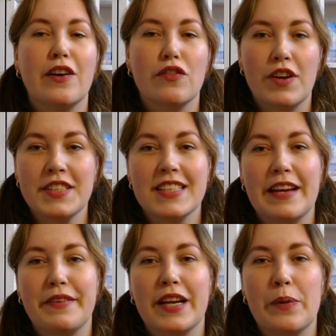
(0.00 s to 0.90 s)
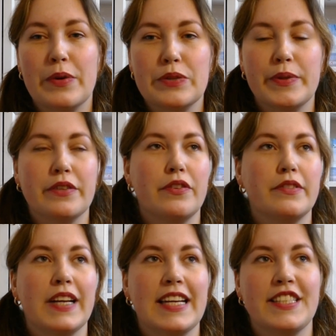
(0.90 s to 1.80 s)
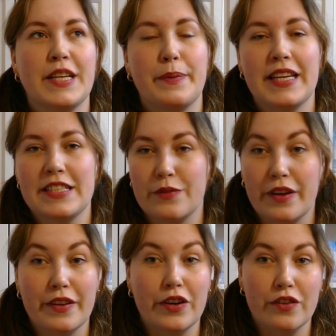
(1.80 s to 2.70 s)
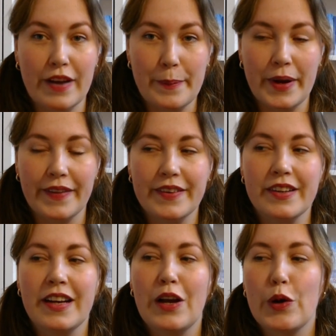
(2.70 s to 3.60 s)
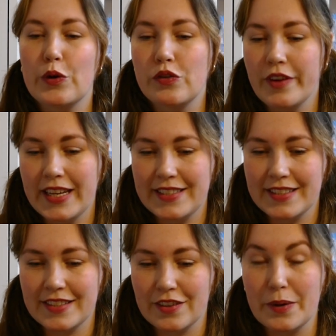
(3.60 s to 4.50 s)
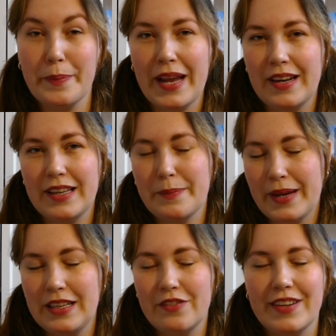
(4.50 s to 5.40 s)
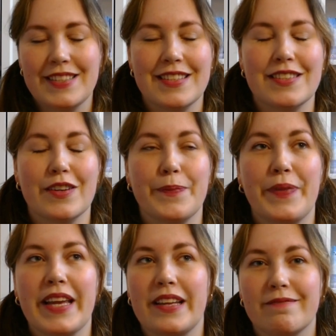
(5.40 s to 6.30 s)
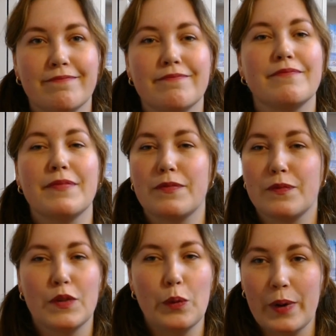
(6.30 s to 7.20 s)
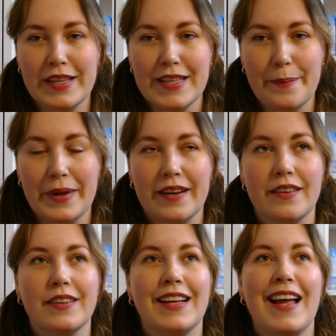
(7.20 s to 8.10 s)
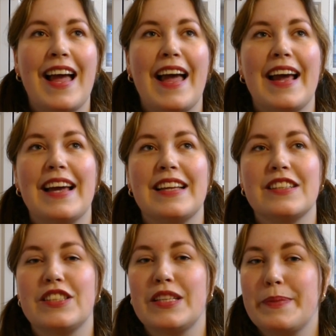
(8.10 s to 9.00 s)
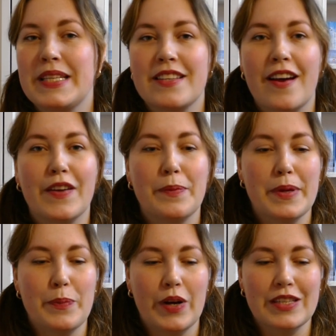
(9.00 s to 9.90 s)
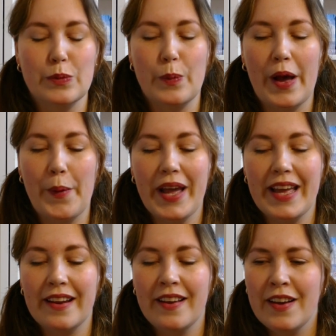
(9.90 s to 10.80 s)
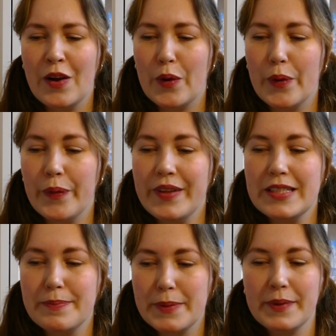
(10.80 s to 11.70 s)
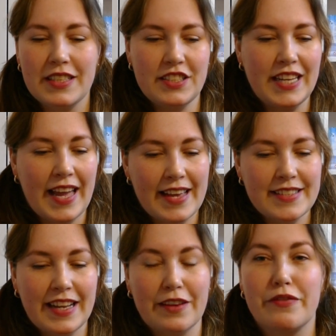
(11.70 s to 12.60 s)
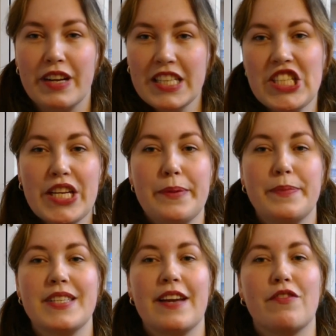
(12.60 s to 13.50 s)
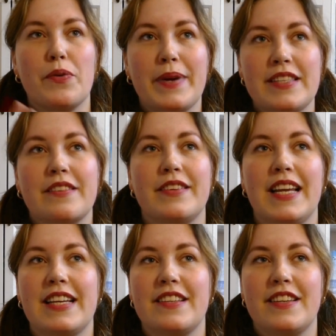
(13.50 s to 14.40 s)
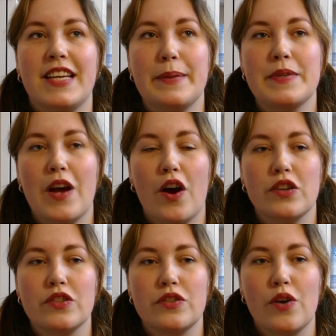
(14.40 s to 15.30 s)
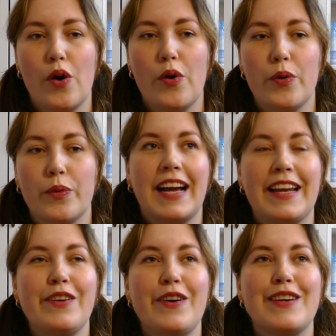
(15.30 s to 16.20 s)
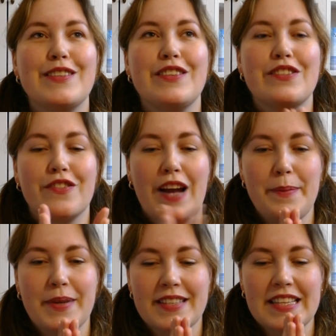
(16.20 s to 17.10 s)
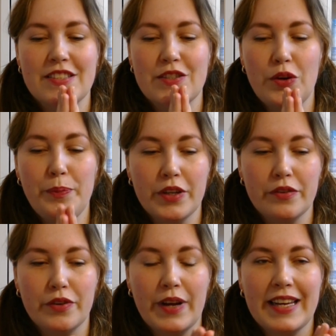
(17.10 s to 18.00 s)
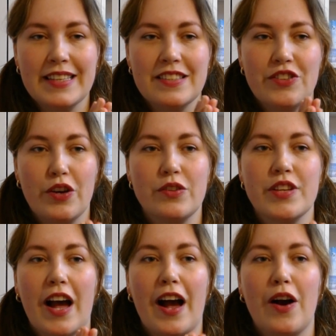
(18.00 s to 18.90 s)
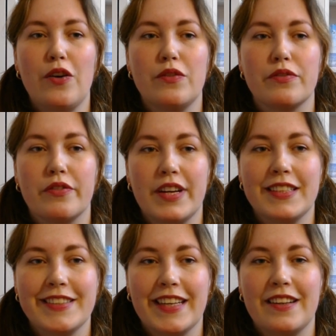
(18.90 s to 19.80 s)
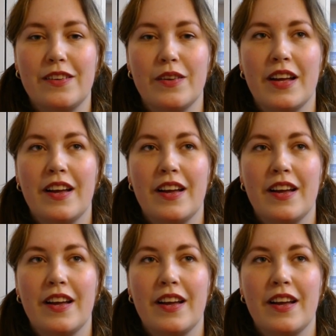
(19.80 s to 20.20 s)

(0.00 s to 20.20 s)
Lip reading: Granted, I think her most beautiful relationship is with her grandmother, who raises her, mainly raises her in the ways that matter. And she meets other people as well, and all these people that she has, like friendships and romantic relationships, are so, I don't know how to describe this, it's so beautiful, and it shows how fragile